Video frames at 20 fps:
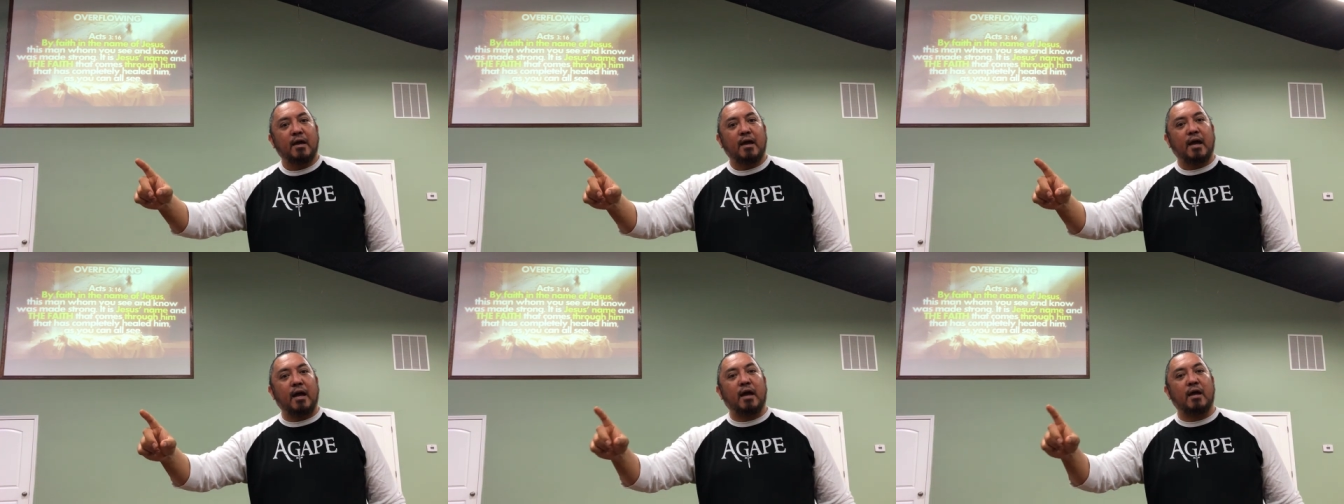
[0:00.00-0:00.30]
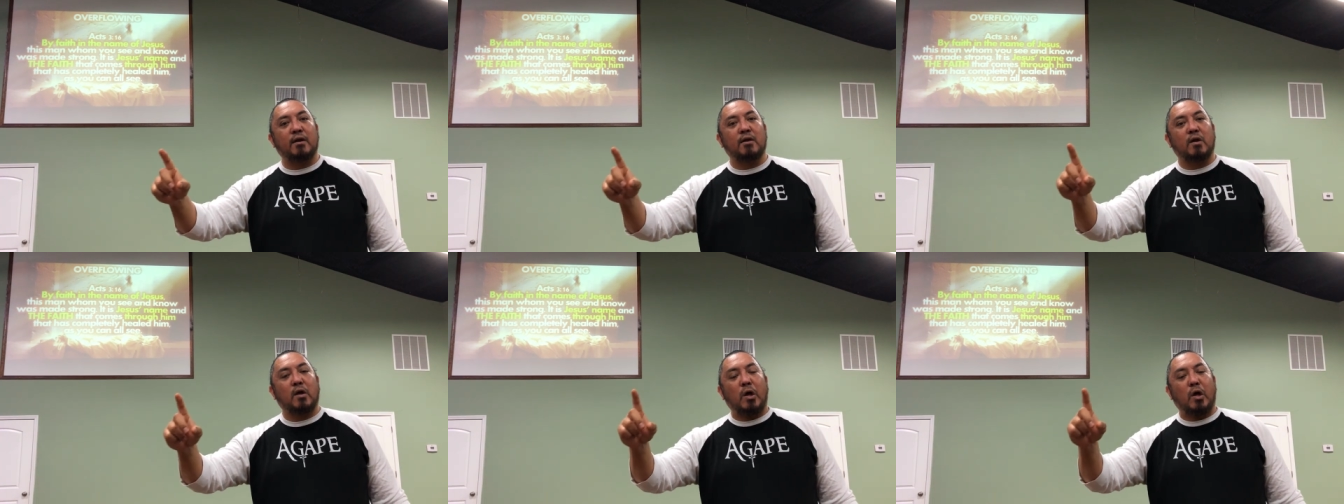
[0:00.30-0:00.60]

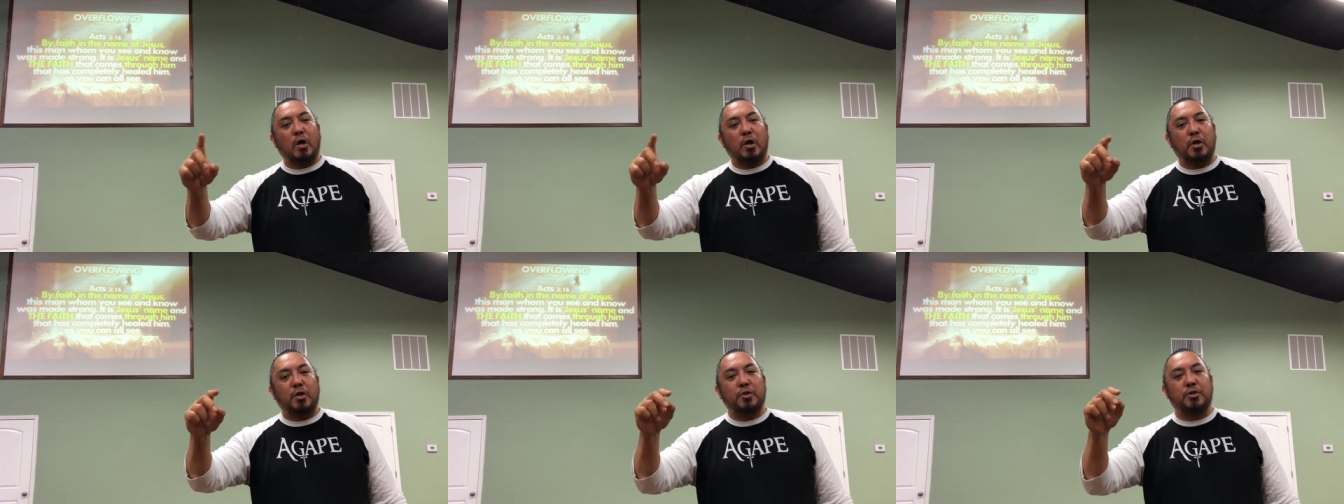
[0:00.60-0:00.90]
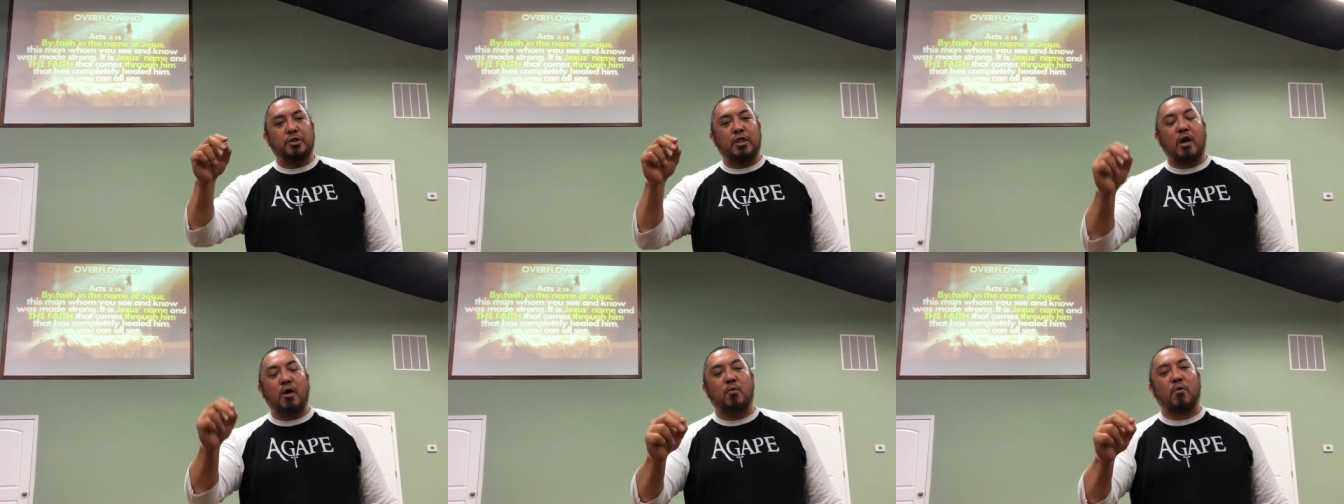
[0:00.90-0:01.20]
And
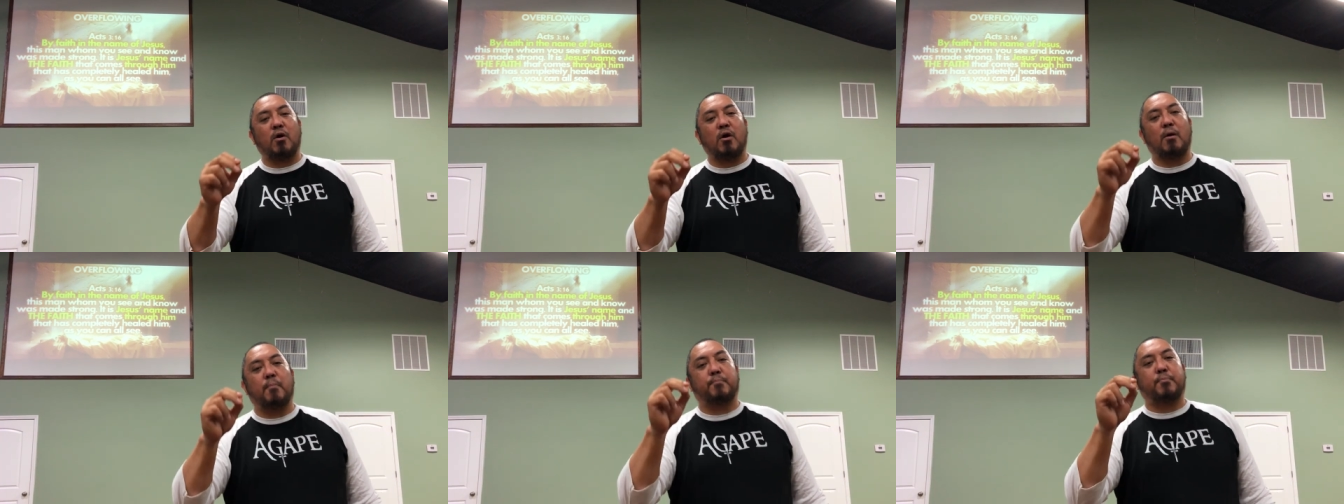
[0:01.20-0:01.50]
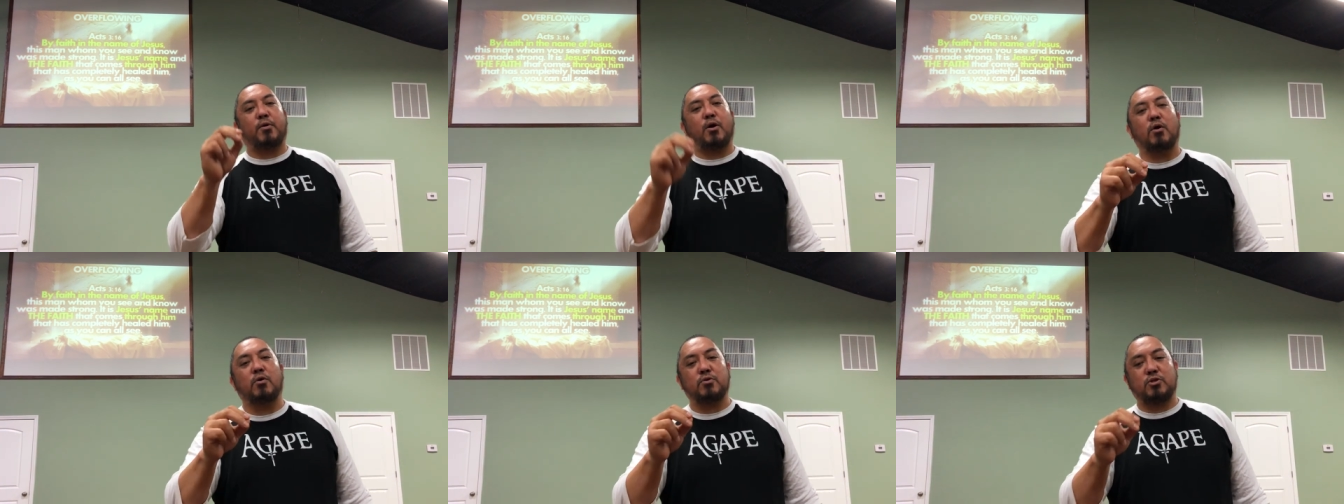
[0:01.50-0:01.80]
they were
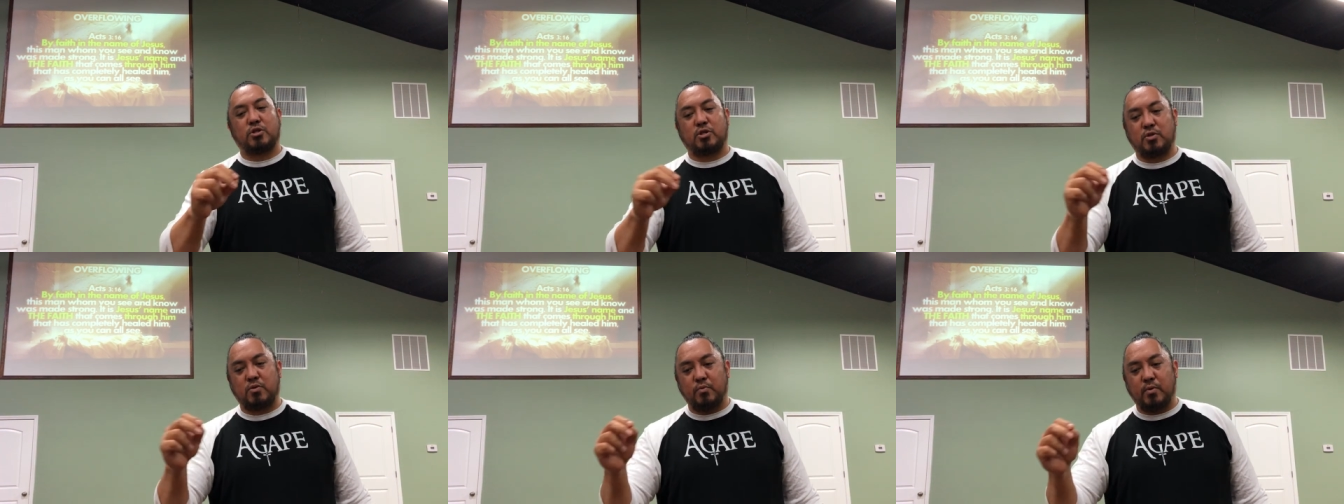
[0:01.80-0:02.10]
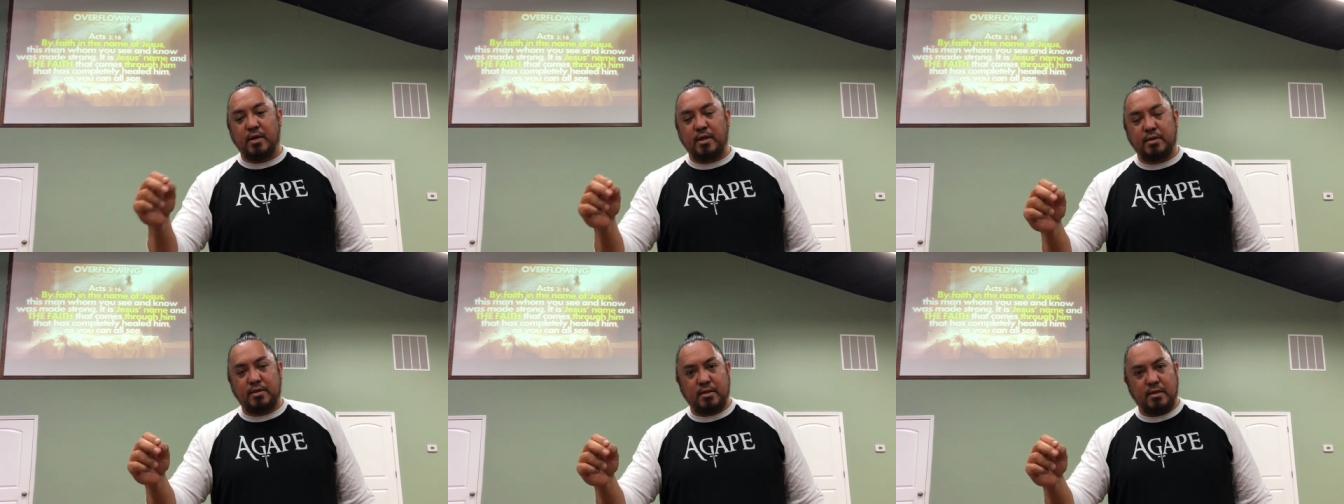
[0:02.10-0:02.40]
approached
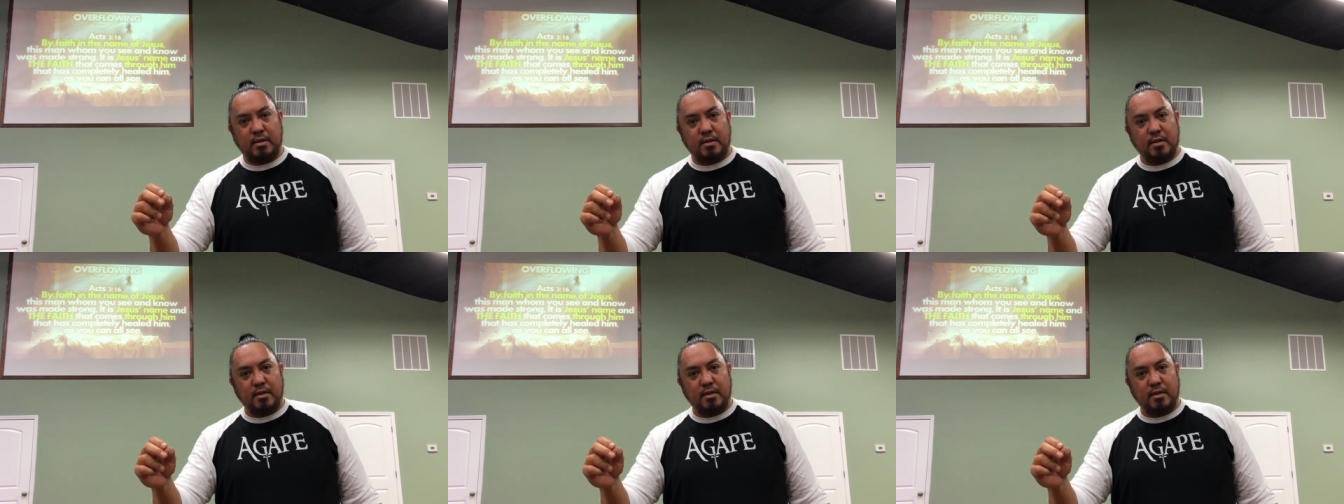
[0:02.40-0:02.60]
with